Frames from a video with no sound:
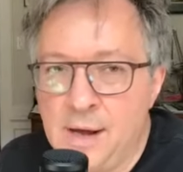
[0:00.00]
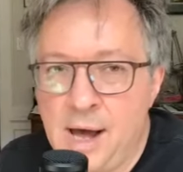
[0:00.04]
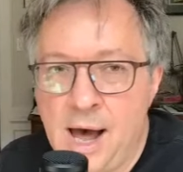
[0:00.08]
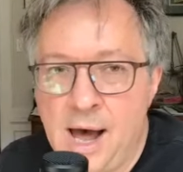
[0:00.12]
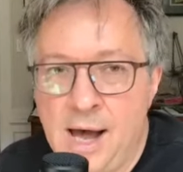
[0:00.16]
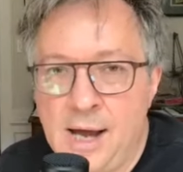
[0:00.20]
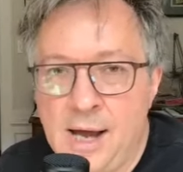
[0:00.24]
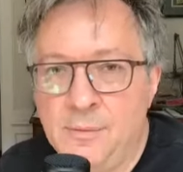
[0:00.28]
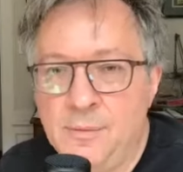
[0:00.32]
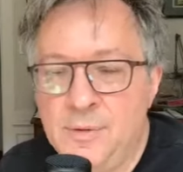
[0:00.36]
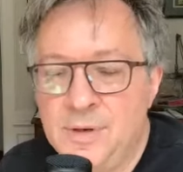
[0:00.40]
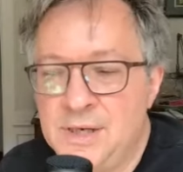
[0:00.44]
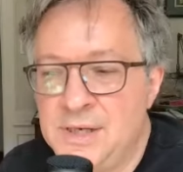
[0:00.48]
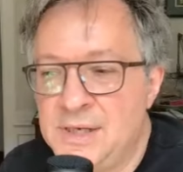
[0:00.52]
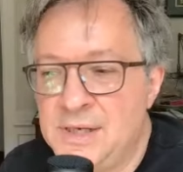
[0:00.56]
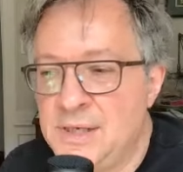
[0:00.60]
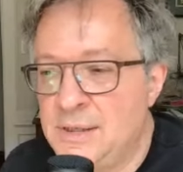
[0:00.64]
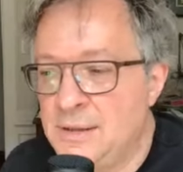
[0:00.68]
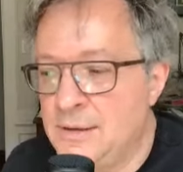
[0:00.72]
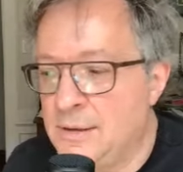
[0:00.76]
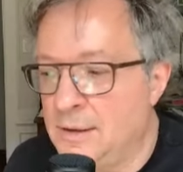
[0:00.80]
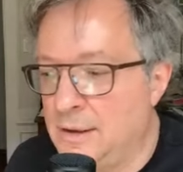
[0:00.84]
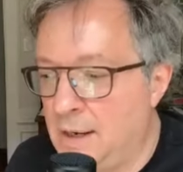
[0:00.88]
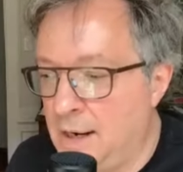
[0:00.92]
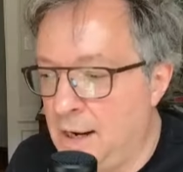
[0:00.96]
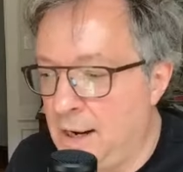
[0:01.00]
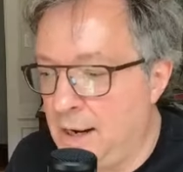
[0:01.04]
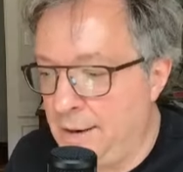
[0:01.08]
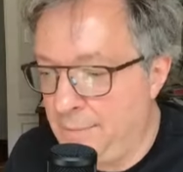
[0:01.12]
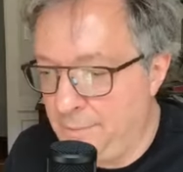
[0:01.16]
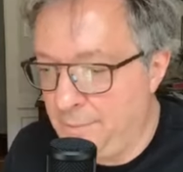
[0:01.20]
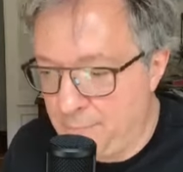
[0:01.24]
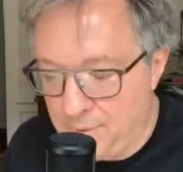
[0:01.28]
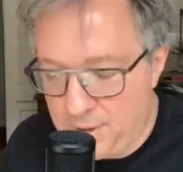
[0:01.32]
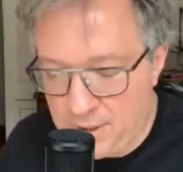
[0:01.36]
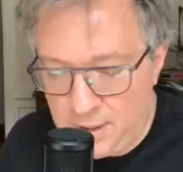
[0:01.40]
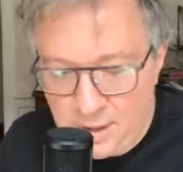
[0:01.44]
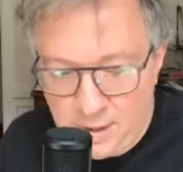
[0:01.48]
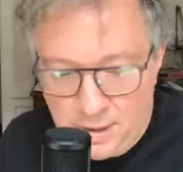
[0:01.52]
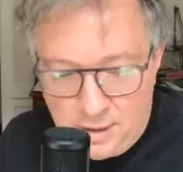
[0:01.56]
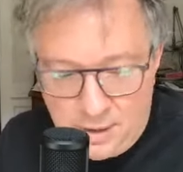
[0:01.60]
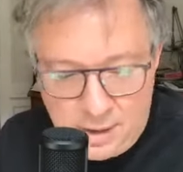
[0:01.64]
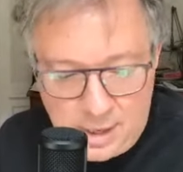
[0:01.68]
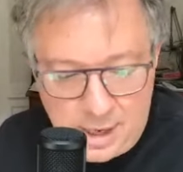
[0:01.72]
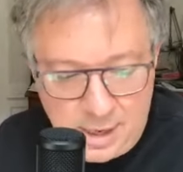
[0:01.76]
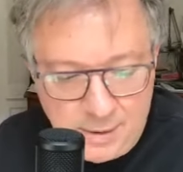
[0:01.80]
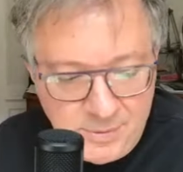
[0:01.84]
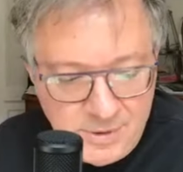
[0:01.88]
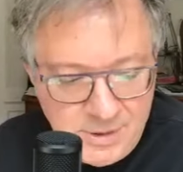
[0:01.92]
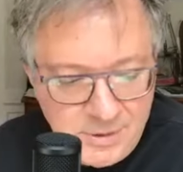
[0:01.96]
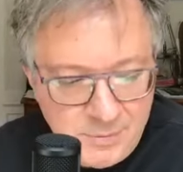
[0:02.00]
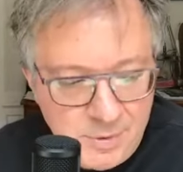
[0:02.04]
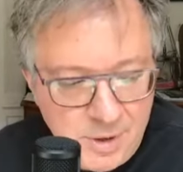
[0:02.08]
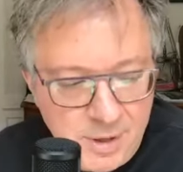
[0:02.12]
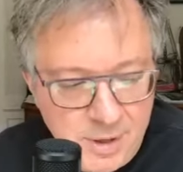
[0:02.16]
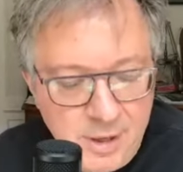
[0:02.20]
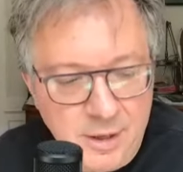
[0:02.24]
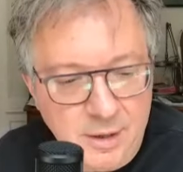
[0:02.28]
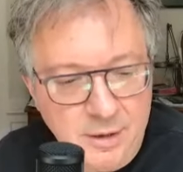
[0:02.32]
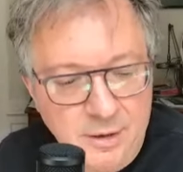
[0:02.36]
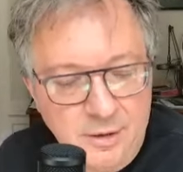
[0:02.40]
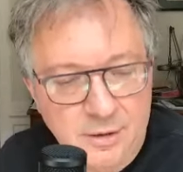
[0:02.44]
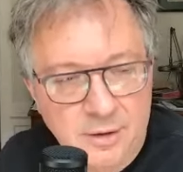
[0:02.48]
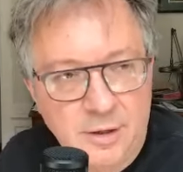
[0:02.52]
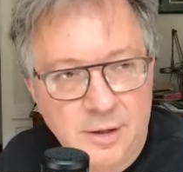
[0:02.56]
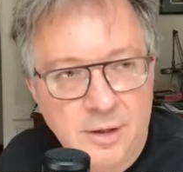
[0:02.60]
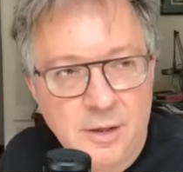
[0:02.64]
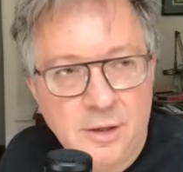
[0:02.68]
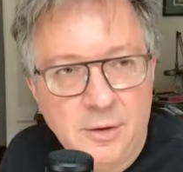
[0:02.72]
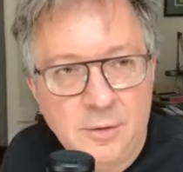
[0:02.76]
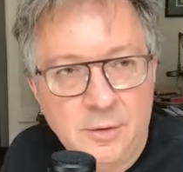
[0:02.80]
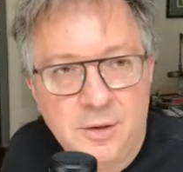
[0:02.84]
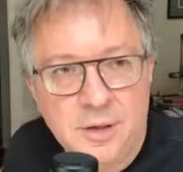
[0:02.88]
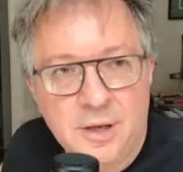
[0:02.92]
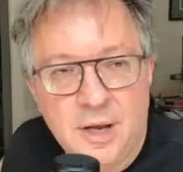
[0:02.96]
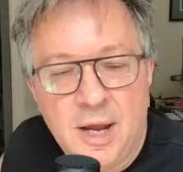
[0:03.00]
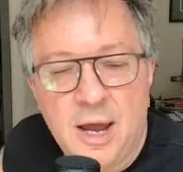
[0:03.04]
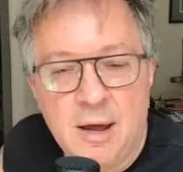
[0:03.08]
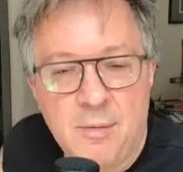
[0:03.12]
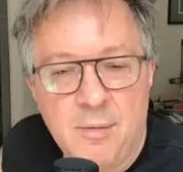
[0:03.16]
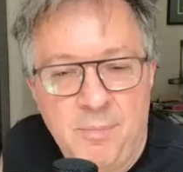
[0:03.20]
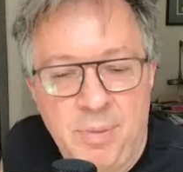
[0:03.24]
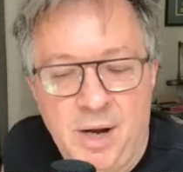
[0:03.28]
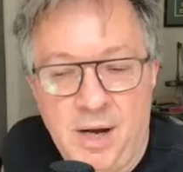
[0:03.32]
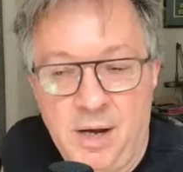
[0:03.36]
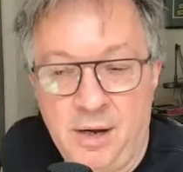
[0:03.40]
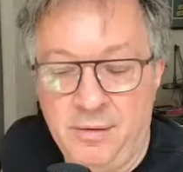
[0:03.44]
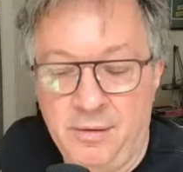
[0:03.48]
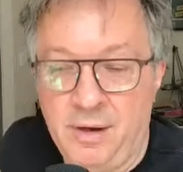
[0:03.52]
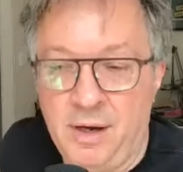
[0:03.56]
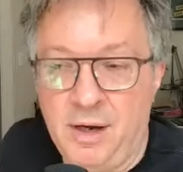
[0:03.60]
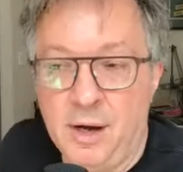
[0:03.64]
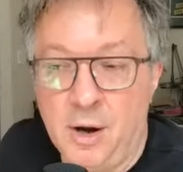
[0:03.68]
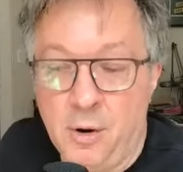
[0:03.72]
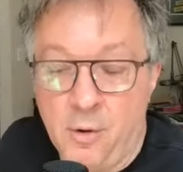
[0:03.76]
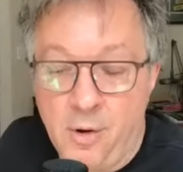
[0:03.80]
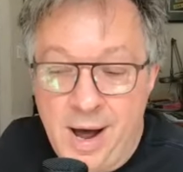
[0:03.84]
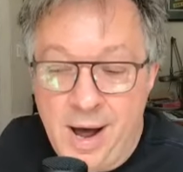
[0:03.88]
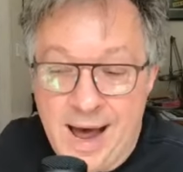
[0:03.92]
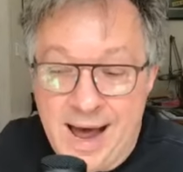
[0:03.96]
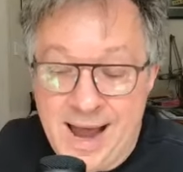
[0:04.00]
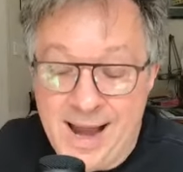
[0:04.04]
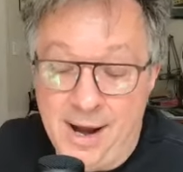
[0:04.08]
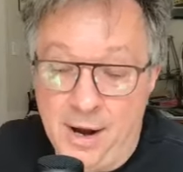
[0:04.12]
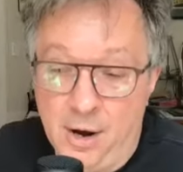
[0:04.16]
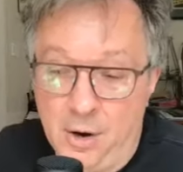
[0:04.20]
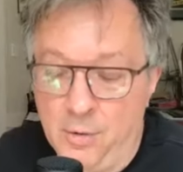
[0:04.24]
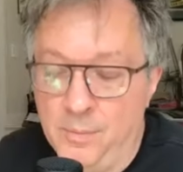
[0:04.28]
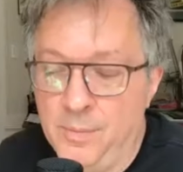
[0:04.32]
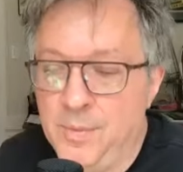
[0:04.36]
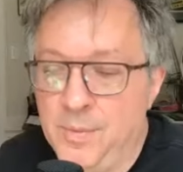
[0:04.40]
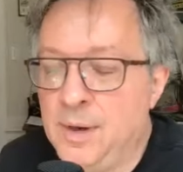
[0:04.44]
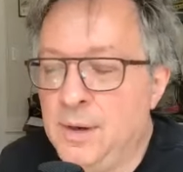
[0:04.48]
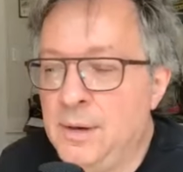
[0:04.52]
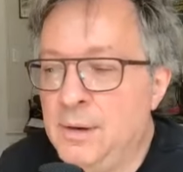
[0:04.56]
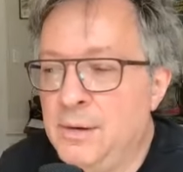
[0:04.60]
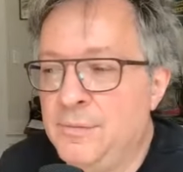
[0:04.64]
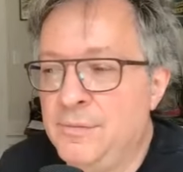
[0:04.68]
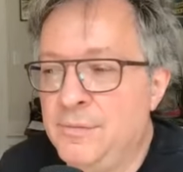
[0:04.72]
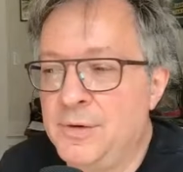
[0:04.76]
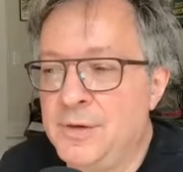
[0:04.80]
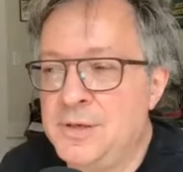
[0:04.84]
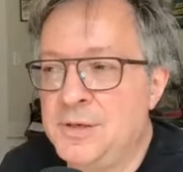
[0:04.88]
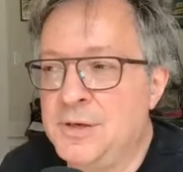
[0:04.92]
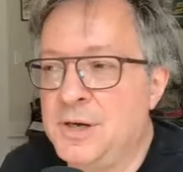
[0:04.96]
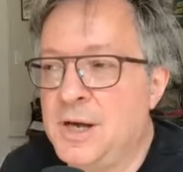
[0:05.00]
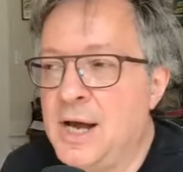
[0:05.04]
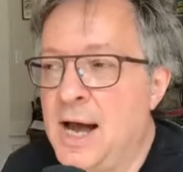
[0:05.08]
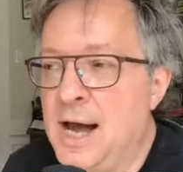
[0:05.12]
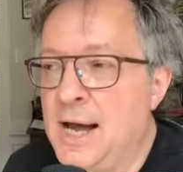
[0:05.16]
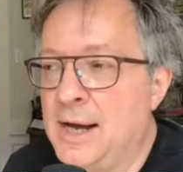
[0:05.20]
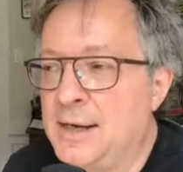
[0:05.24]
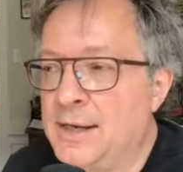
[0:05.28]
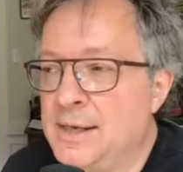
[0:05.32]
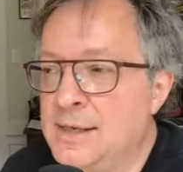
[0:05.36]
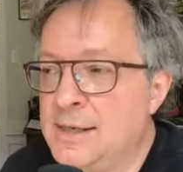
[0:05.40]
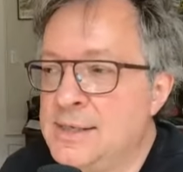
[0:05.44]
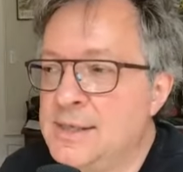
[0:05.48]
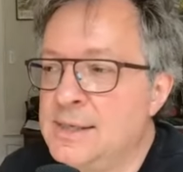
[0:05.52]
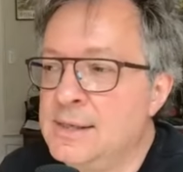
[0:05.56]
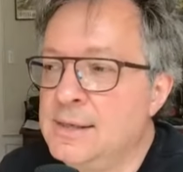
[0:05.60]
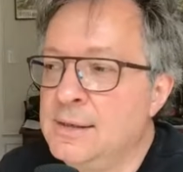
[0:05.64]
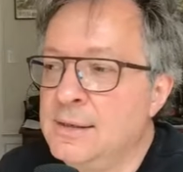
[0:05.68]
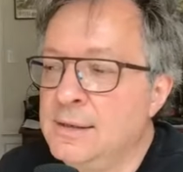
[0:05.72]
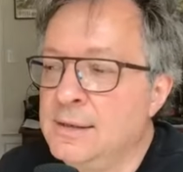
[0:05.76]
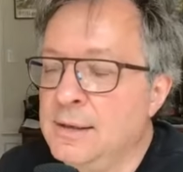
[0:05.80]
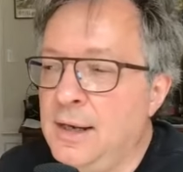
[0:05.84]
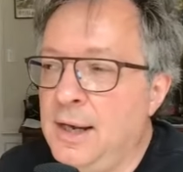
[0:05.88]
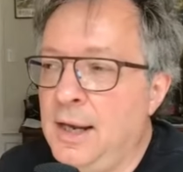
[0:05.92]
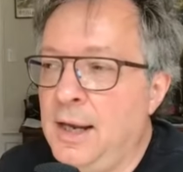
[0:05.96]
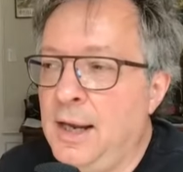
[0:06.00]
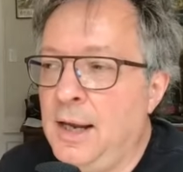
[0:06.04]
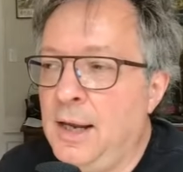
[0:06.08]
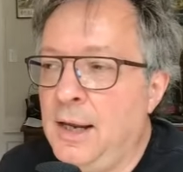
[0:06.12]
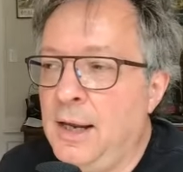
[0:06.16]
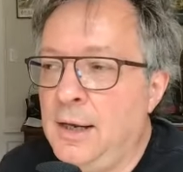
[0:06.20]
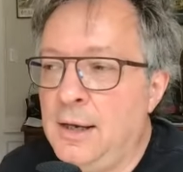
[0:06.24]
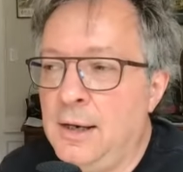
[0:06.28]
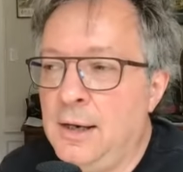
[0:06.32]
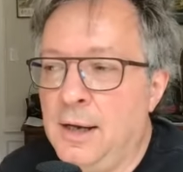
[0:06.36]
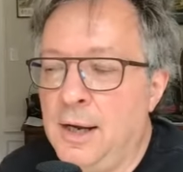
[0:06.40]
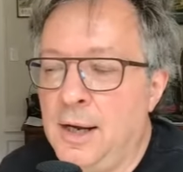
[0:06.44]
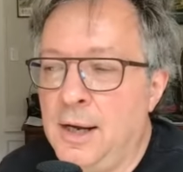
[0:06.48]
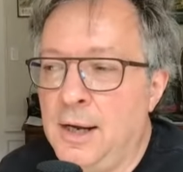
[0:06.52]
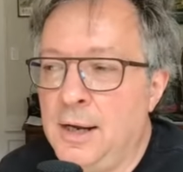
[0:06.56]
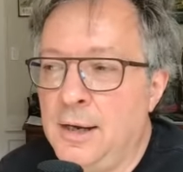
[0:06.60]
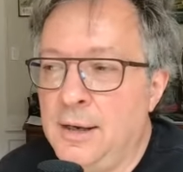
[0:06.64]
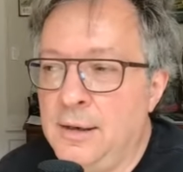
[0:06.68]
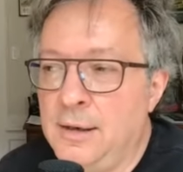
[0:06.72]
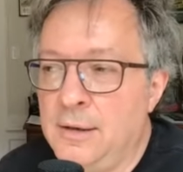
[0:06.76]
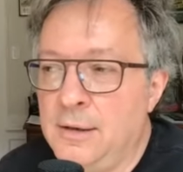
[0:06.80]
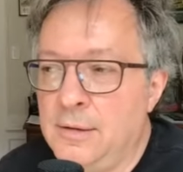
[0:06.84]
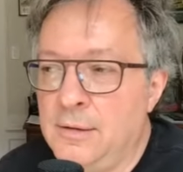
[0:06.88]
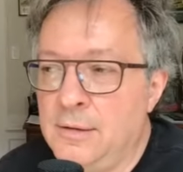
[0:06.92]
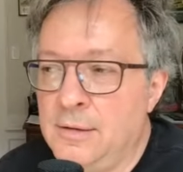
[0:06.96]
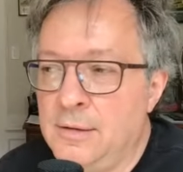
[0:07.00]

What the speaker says: I was running the youth campaign in Ohio for Dukakis, and at